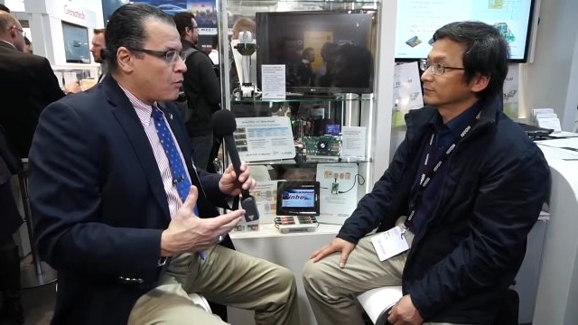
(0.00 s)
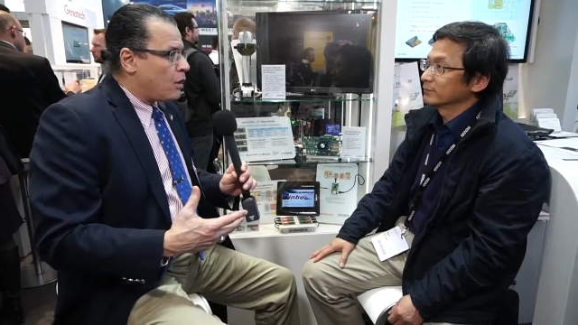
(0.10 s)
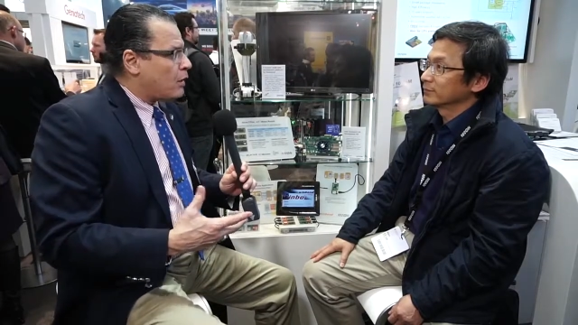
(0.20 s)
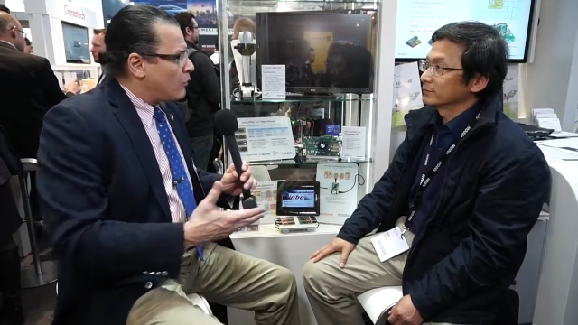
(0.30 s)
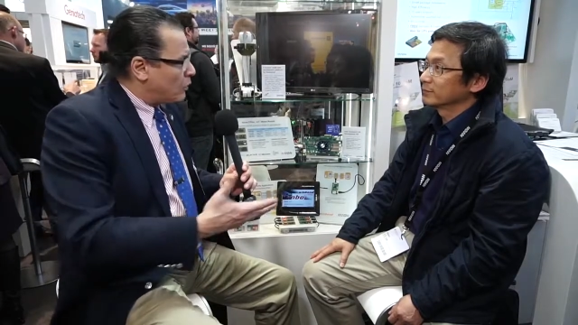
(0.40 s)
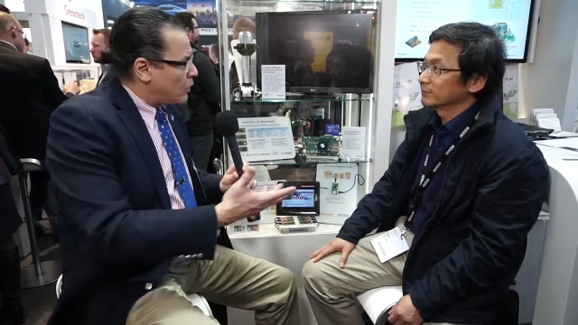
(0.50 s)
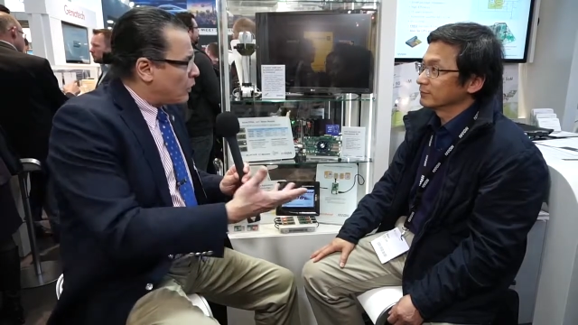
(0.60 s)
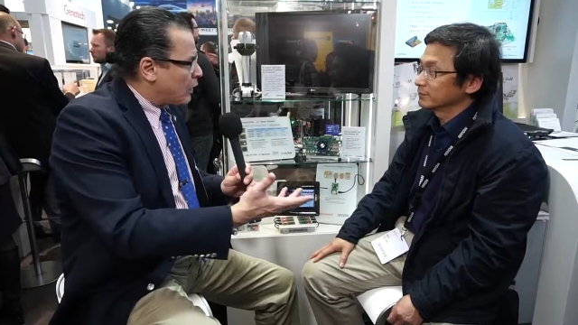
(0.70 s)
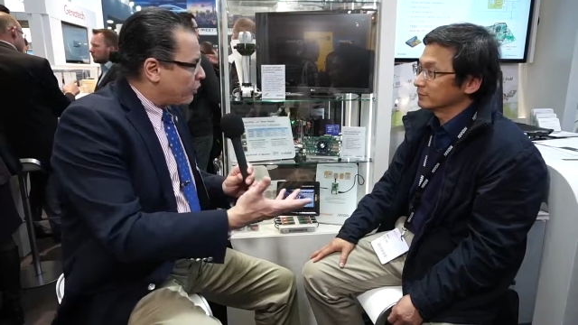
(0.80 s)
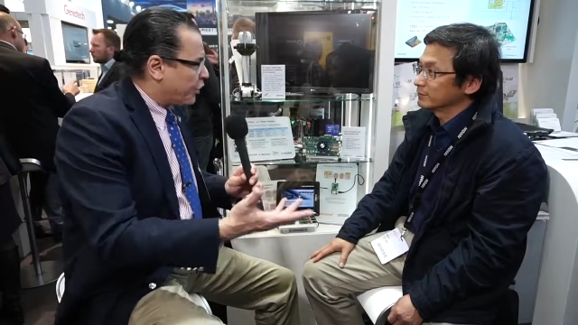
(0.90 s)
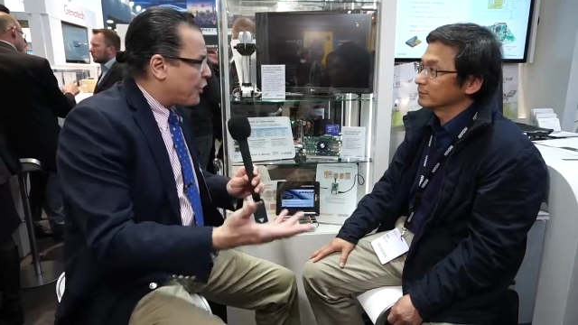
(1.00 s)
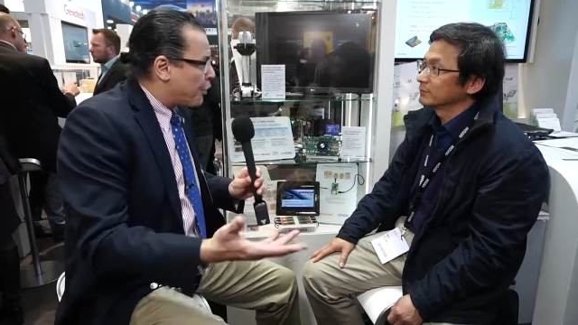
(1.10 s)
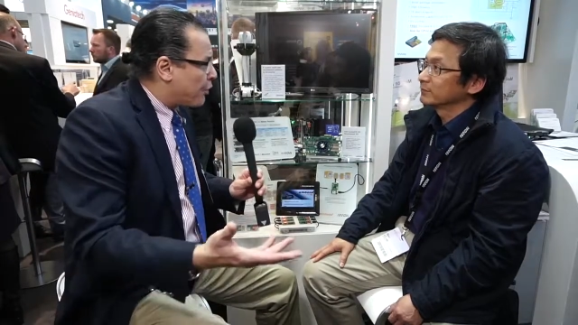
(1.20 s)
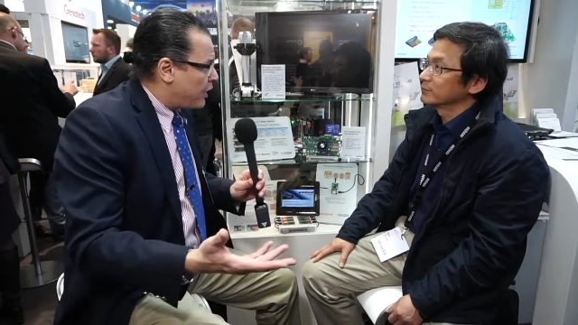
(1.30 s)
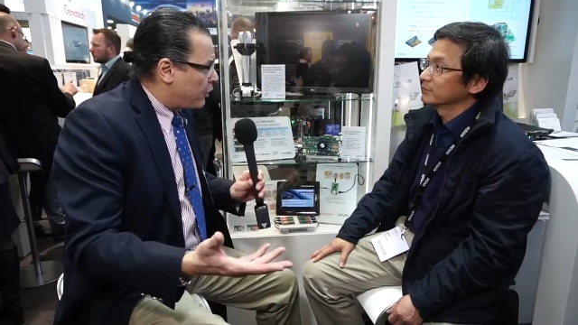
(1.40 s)
Speaker 1: well,
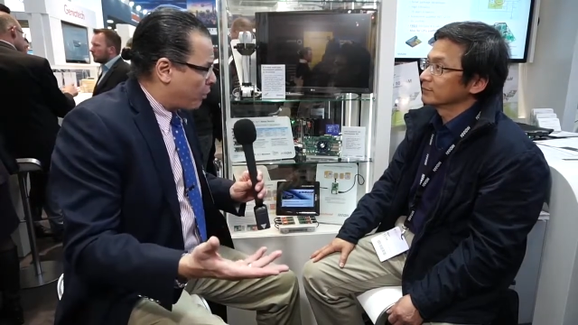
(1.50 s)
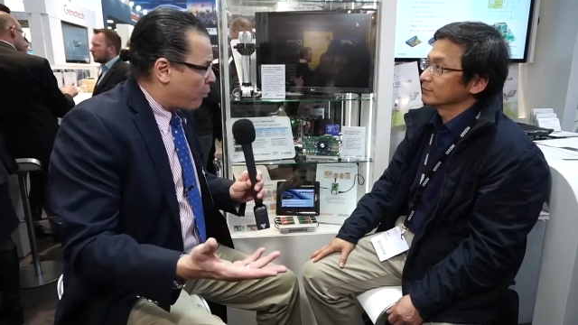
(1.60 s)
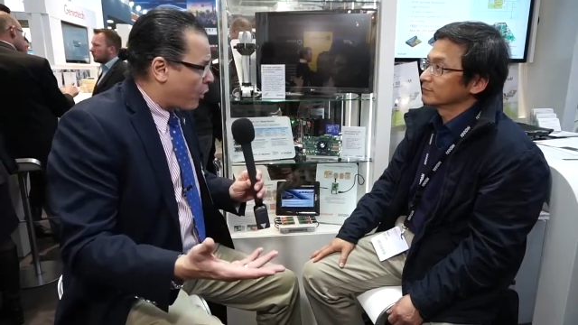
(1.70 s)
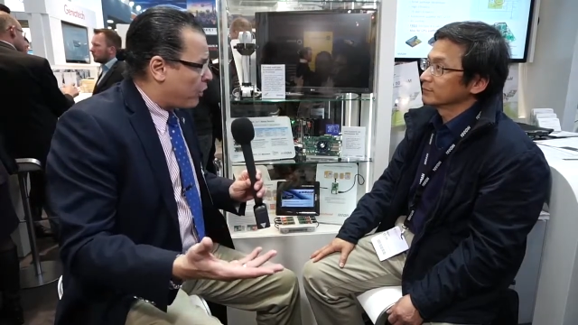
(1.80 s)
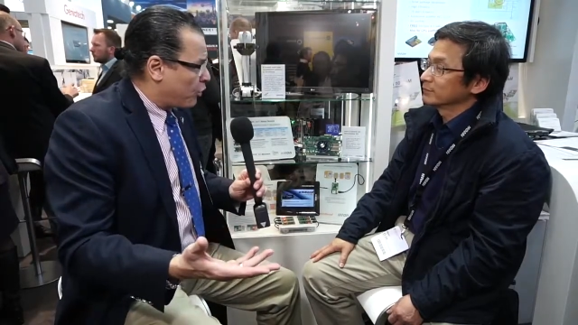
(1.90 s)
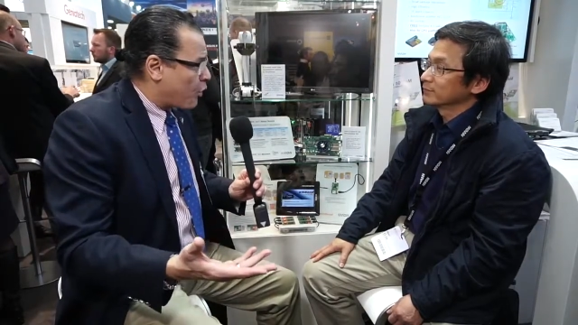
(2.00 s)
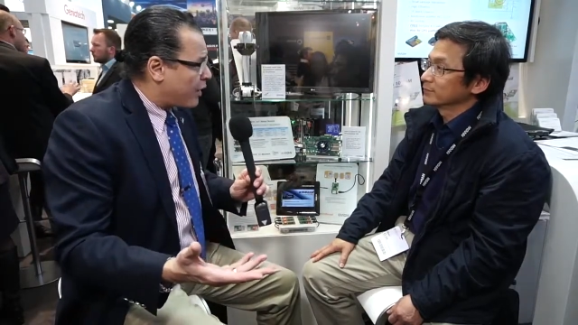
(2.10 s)
security is important as